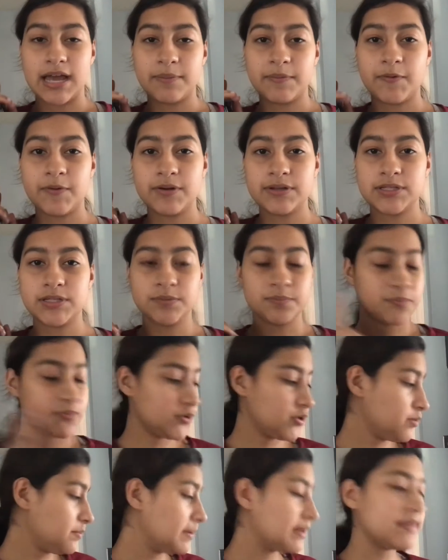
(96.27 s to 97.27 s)
I'm going to
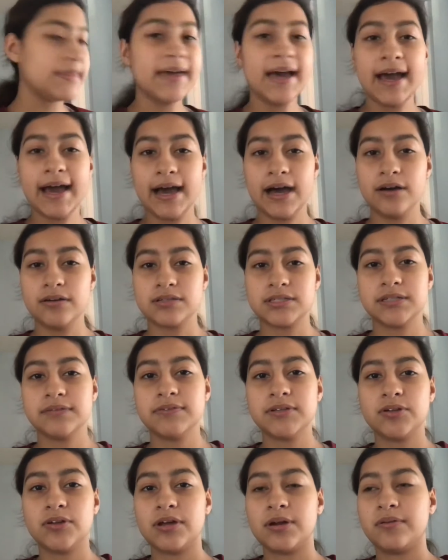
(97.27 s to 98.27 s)
broom the house,
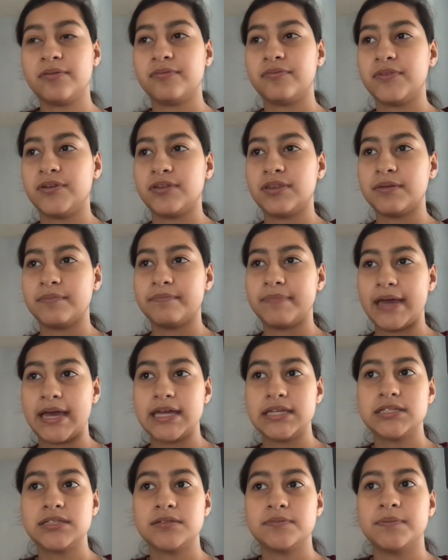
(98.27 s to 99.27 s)
even though I don't feel the
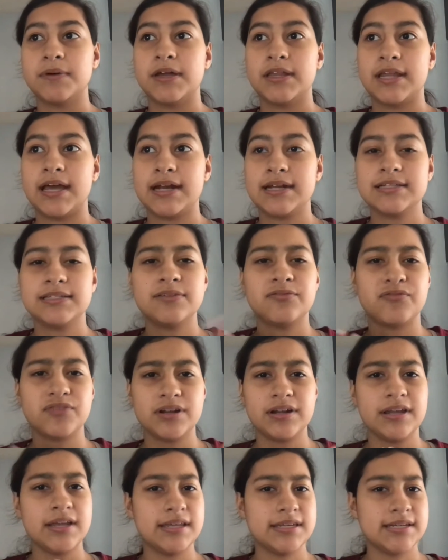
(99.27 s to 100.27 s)
best, but that is a
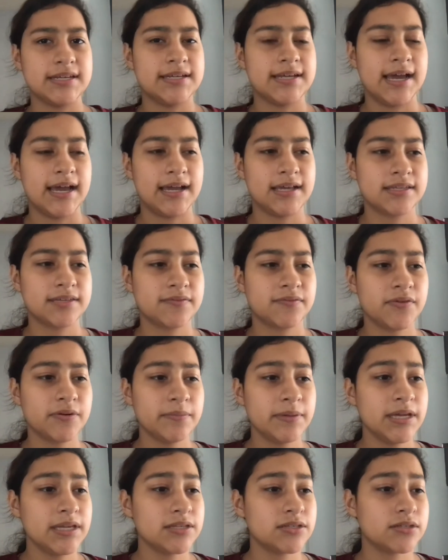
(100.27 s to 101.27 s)
really easy task for
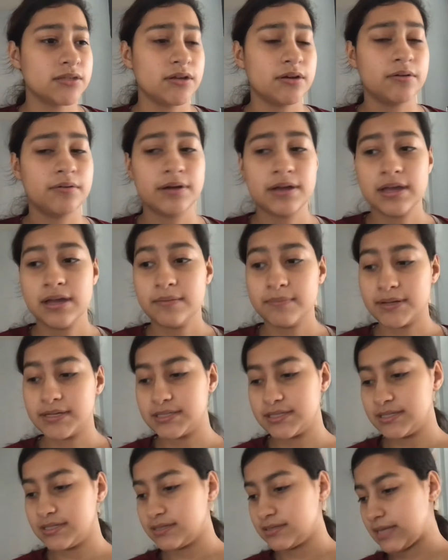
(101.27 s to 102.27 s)
me. So
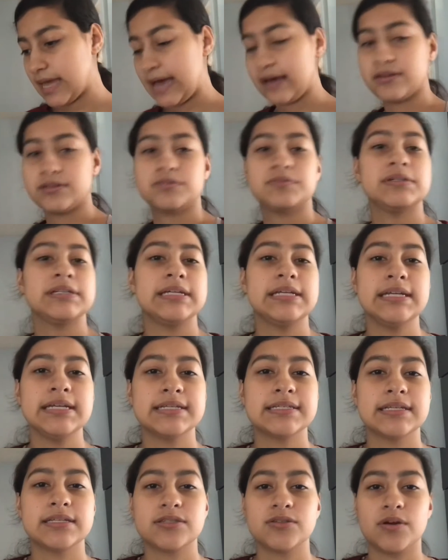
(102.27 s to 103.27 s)
plus this house really
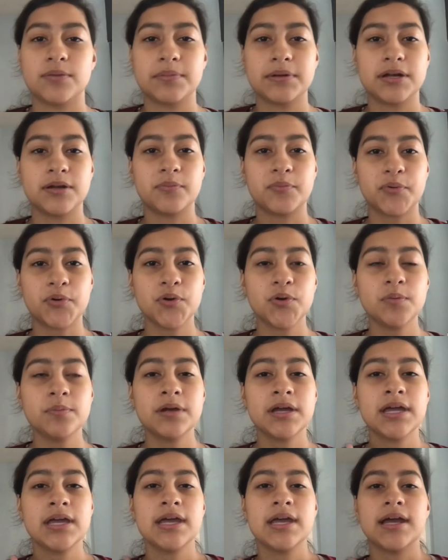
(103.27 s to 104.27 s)
needs it. So I'm going to broom.
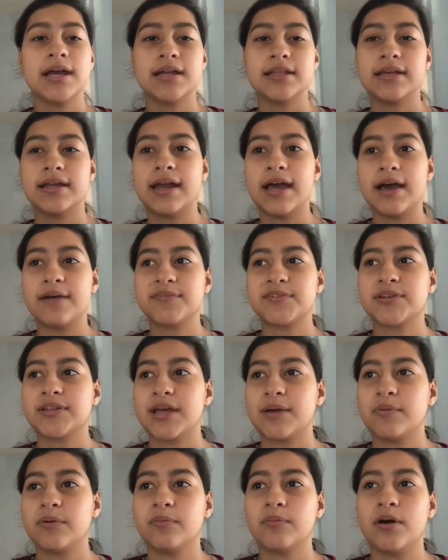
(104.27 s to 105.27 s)
And then after
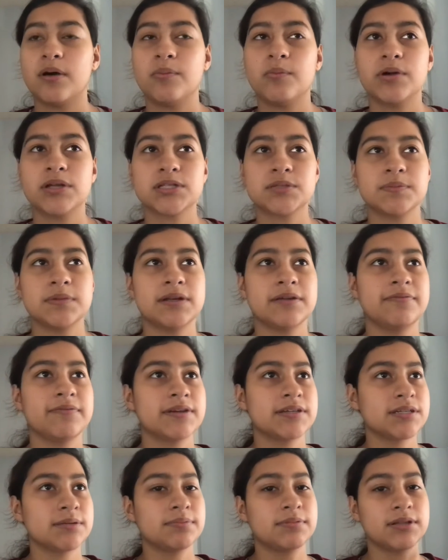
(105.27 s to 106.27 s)
that, my mom wants me to
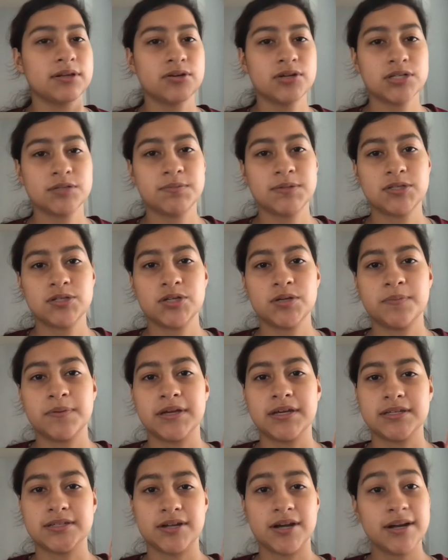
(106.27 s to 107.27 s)
fix up the Christmas tree
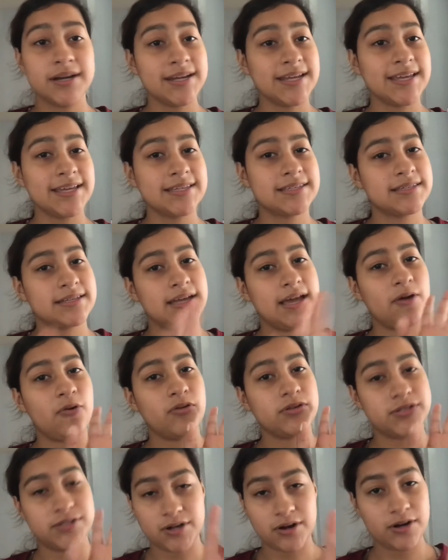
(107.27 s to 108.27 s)
because our niece
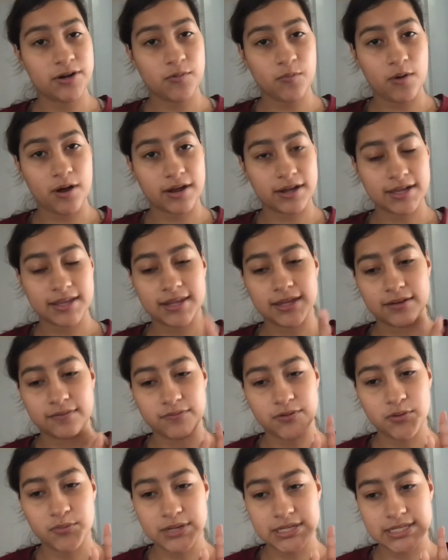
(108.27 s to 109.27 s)
started walking like a
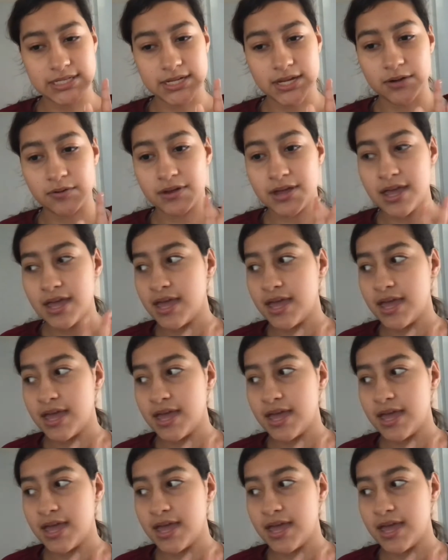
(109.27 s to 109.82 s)
few weeks ago